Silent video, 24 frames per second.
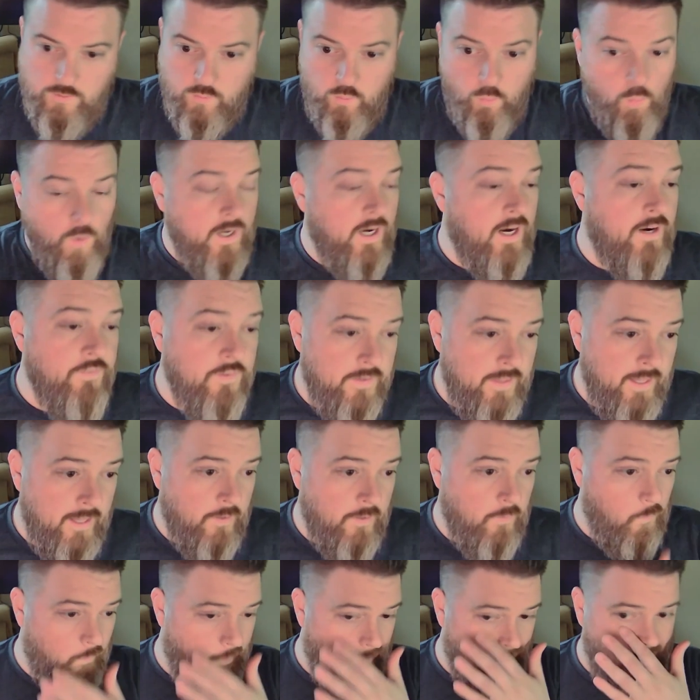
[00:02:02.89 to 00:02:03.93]
days, whatever
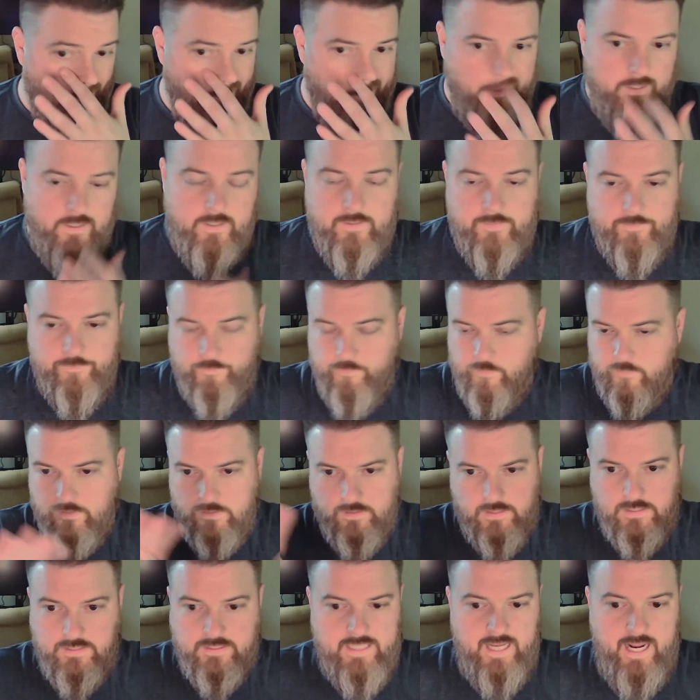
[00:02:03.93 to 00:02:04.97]
the
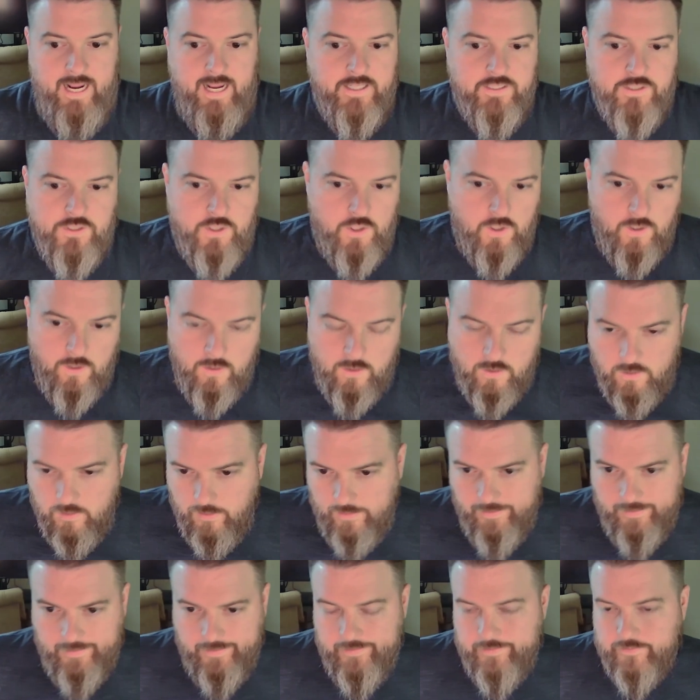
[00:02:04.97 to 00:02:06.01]
disaster
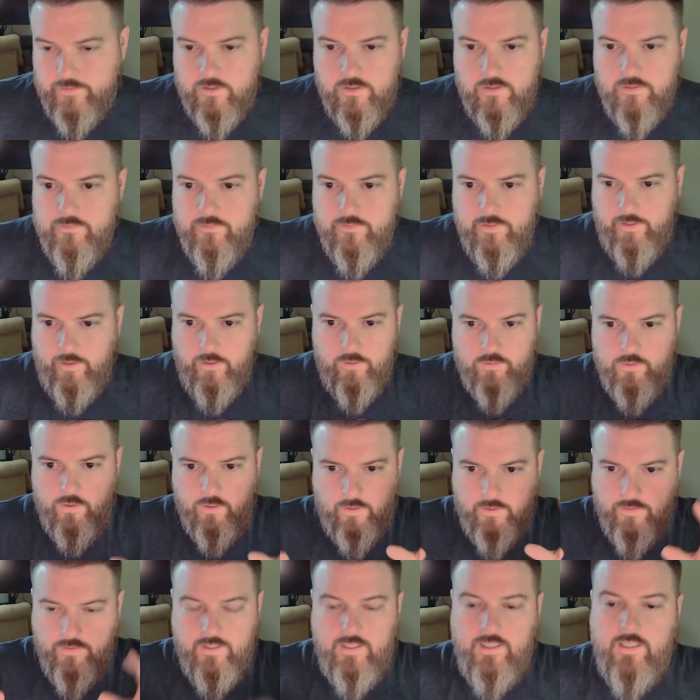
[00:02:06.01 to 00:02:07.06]
you
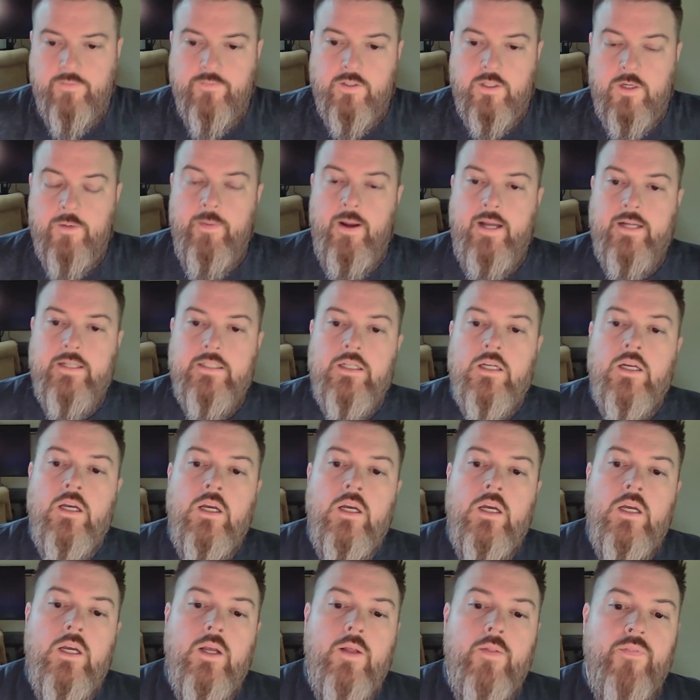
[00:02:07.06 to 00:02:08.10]
can think of in your mind.
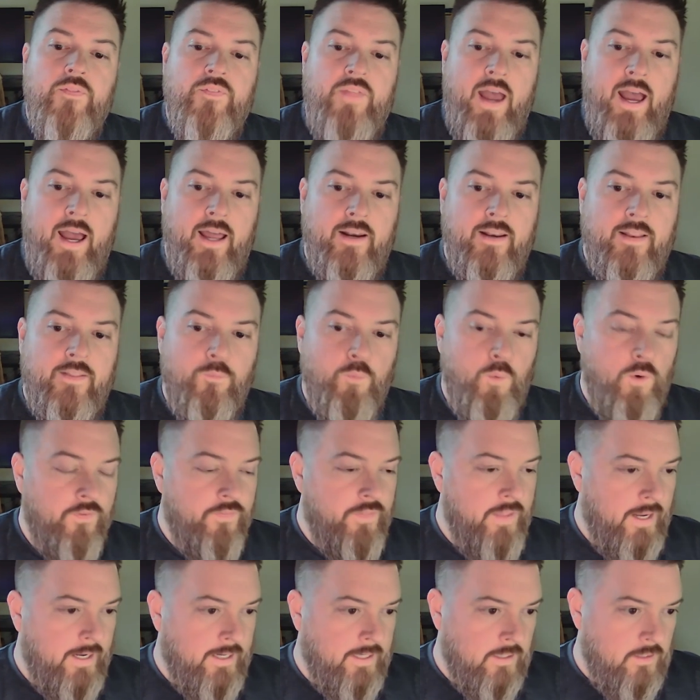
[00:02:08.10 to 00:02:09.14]
That will
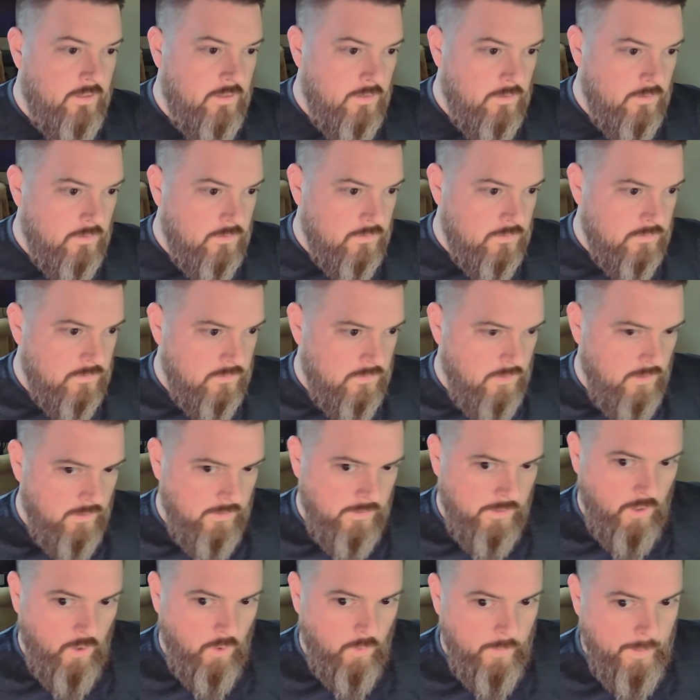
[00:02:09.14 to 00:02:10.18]
then
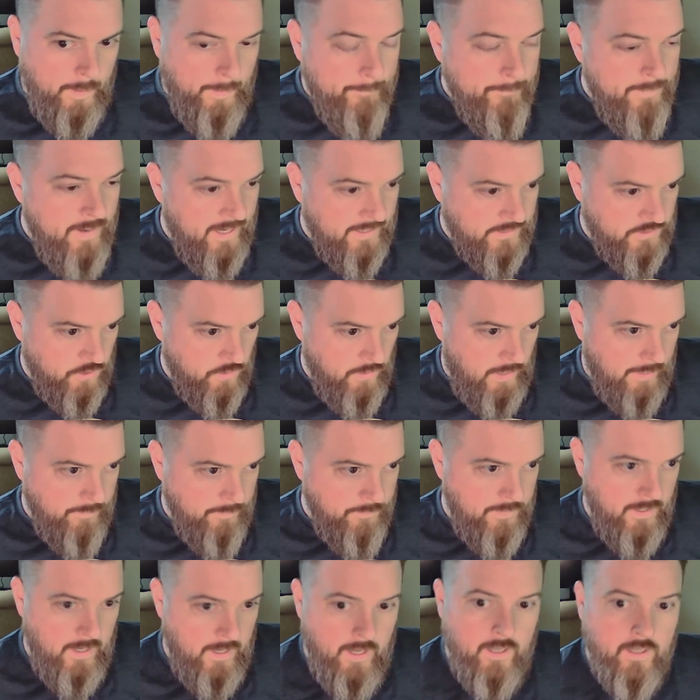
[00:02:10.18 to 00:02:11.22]
impact your
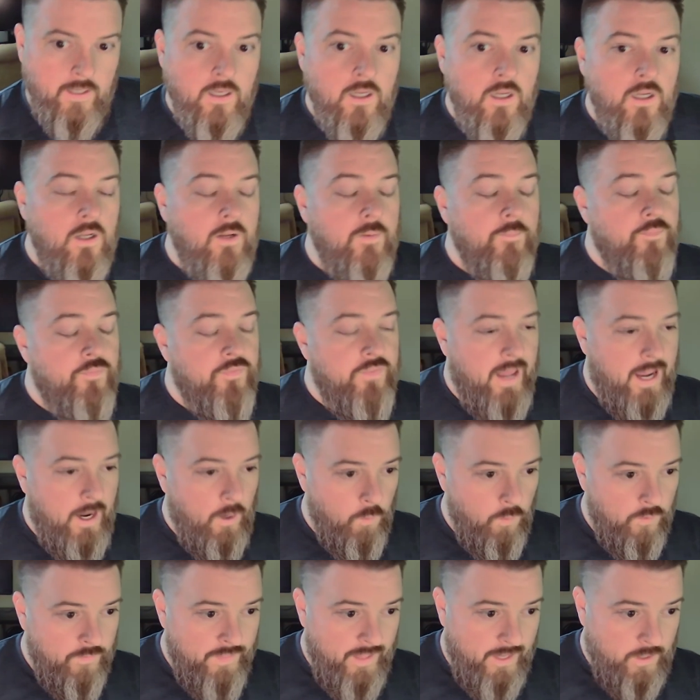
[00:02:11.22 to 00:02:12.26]
IPI.
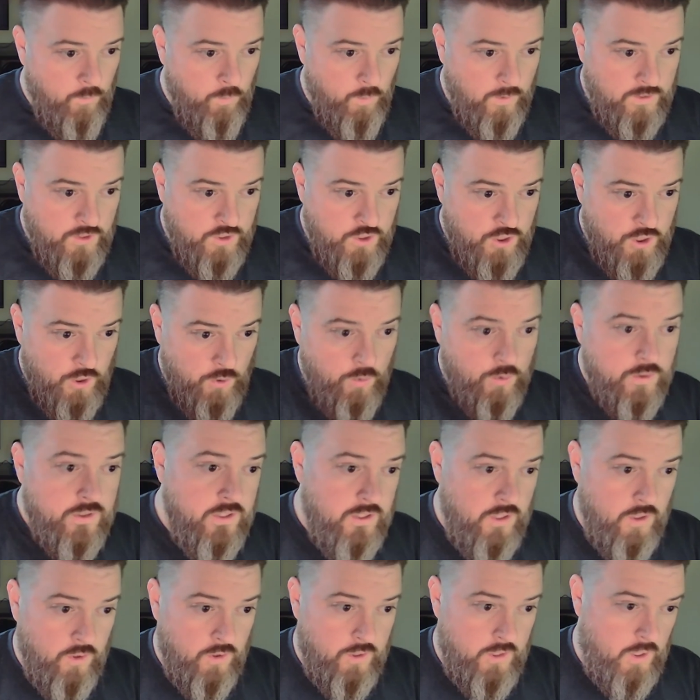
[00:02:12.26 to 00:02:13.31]
That will then
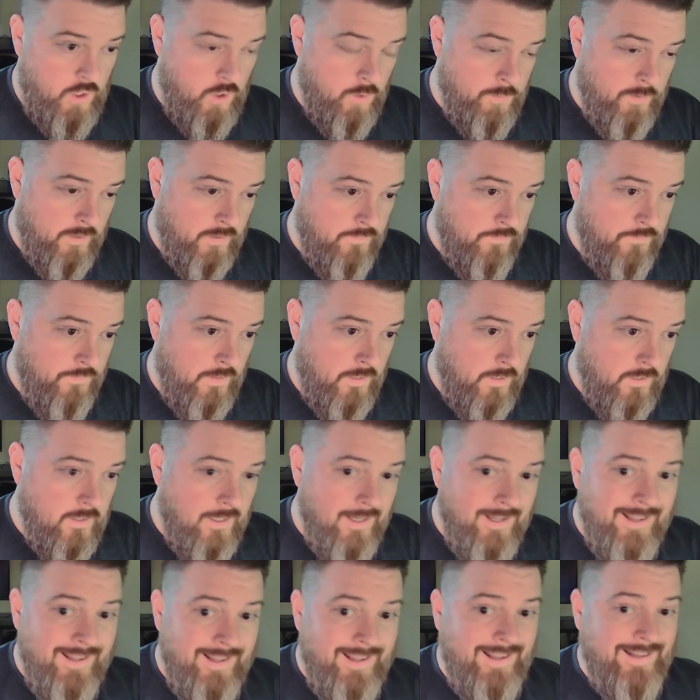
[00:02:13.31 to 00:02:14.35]
reduce your cubic feet,
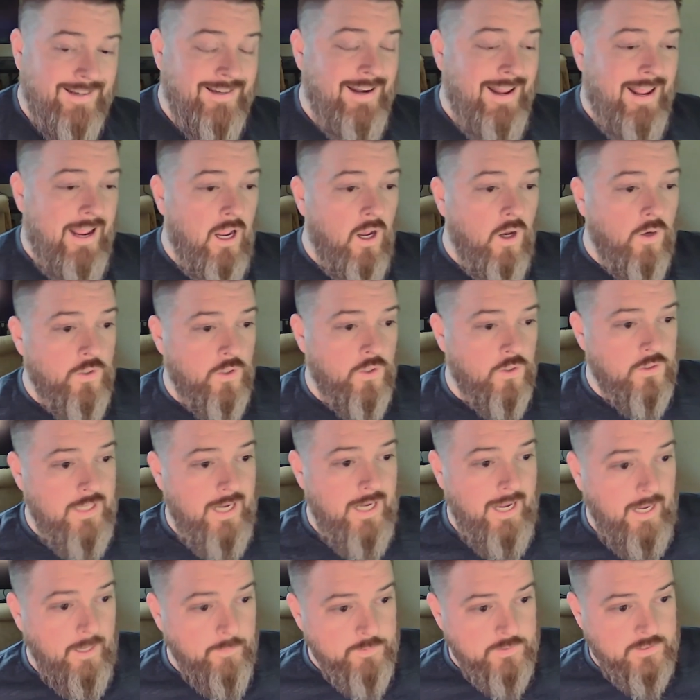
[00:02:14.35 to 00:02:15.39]
and now your
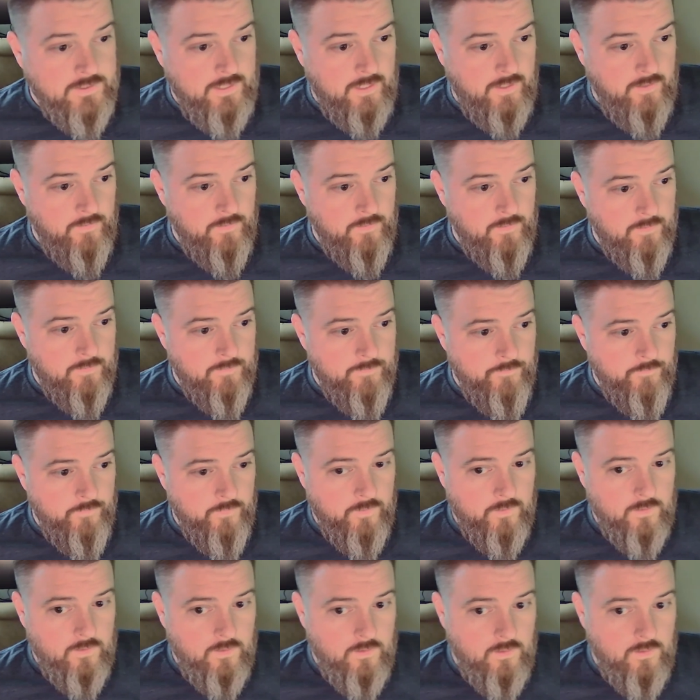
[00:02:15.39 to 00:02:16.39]
top seller